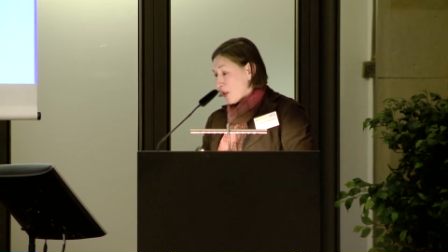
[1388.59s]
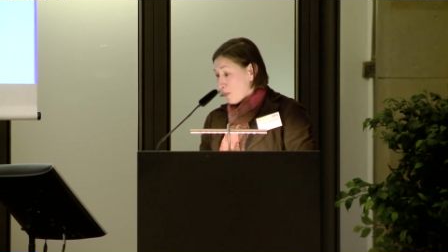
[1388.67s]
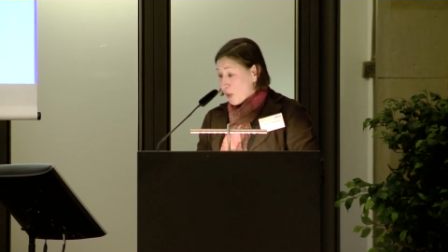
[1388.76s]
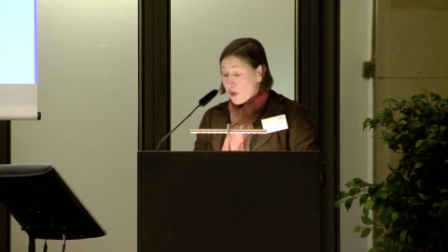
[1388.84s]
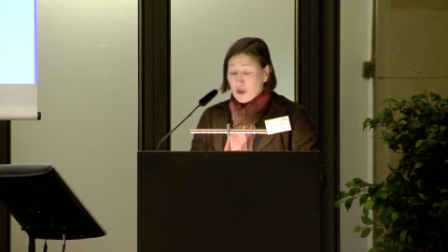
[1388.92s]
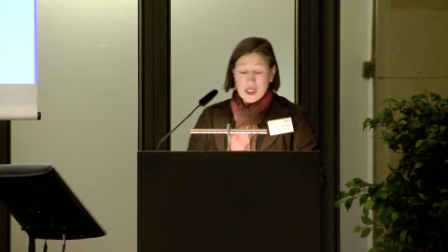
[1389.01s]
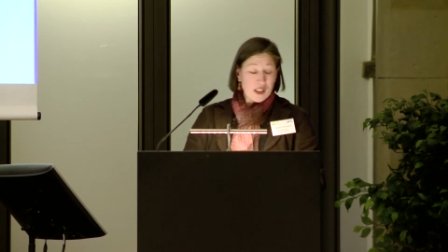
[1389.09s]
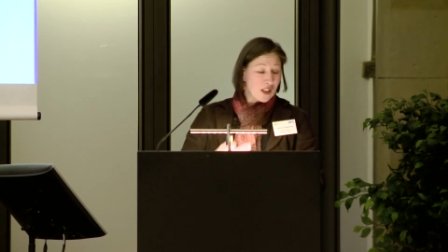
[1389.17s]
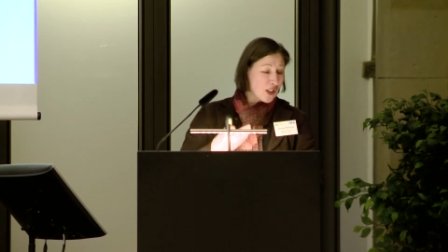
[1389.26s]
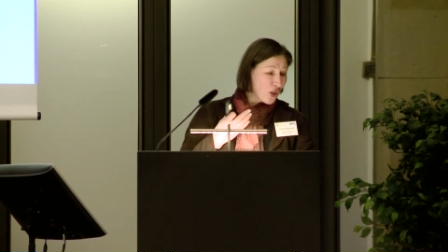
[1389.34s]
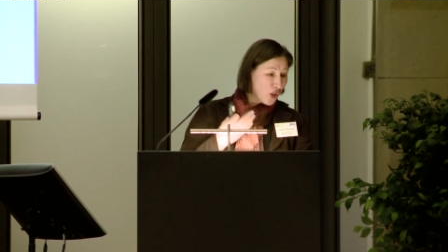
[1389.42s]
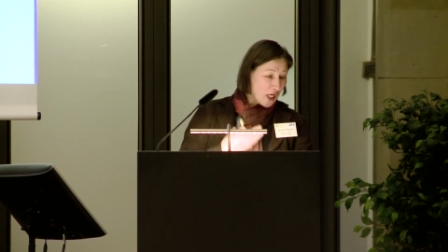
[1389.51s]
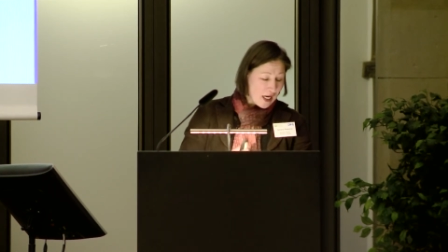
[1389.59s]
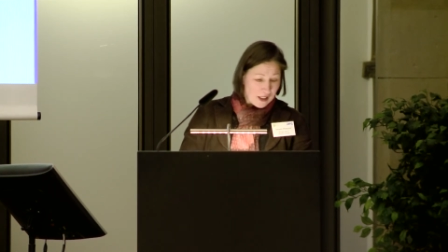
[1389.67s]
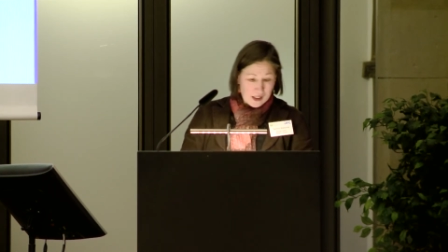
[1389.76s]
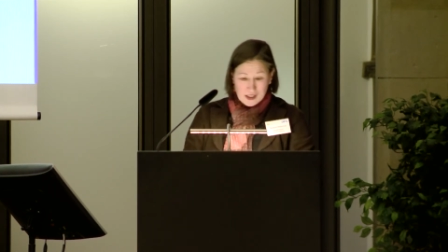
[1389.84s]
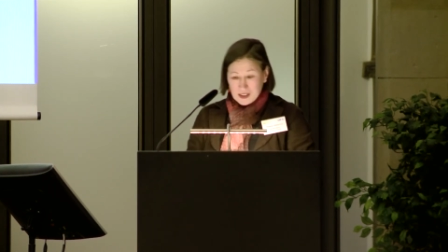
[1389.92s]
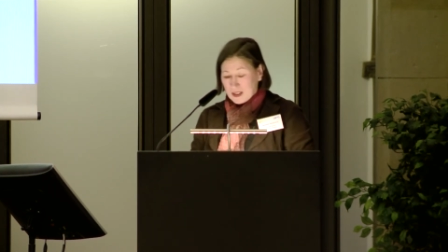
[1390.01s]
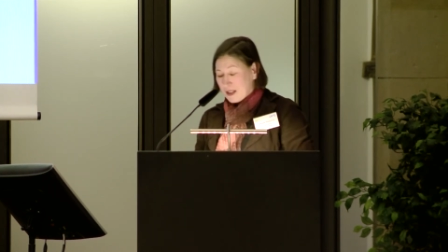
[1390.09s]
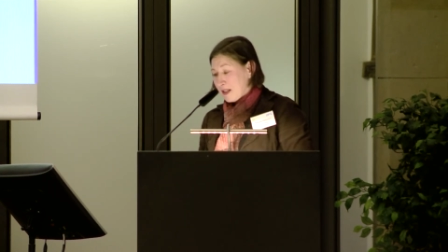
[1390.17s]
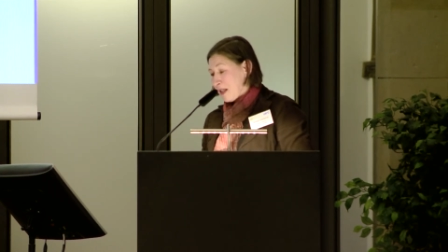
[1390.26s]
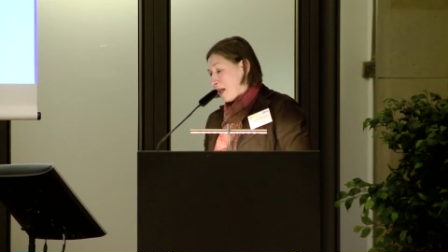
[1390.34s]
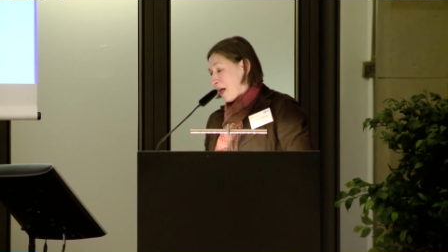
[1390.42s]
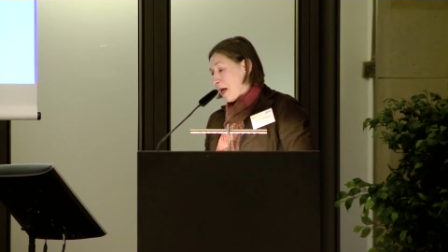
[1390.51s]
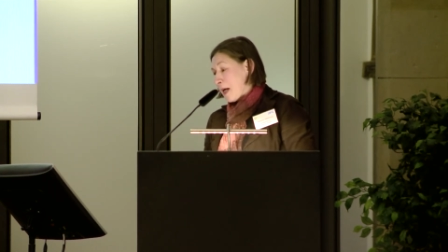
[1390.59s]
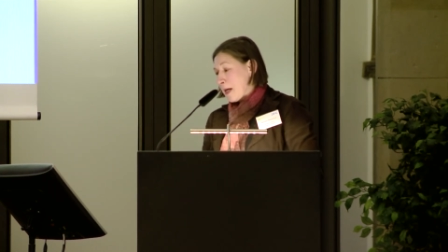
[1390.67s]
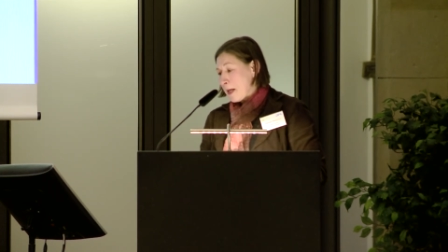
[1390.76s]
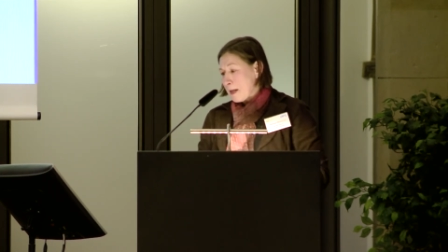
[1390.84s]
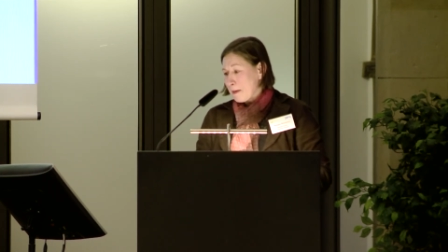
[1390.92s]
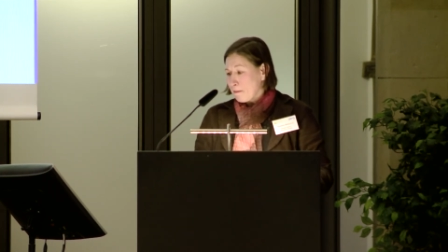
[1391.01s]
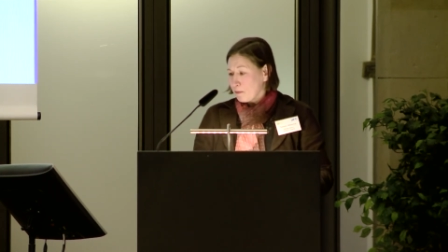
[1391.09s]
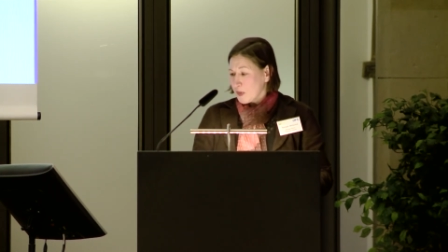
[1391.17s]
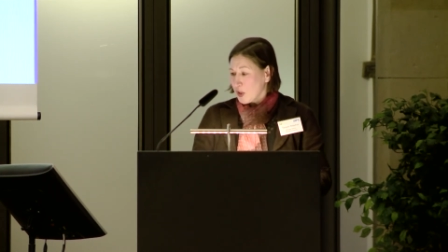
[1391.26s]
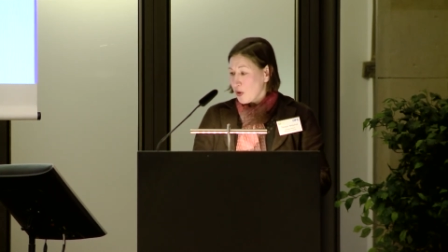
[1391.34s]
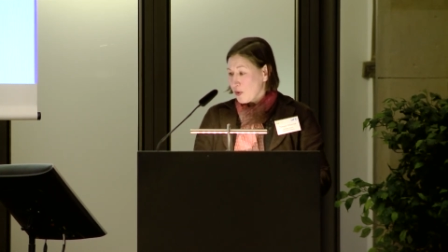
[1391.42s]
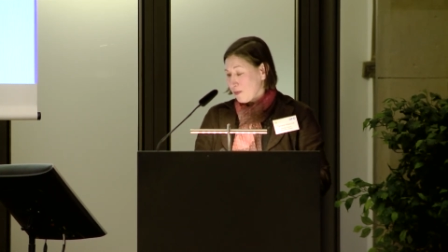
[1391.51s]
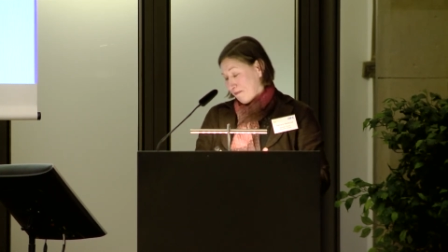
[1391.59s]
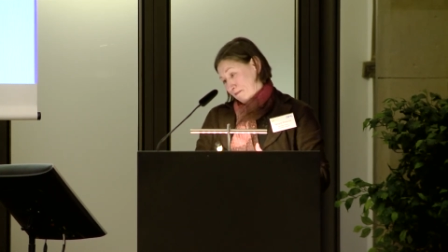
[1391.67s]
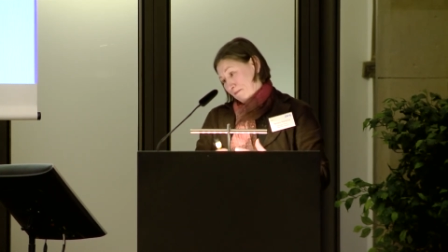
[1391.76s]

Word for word: processes and checks. Um, so,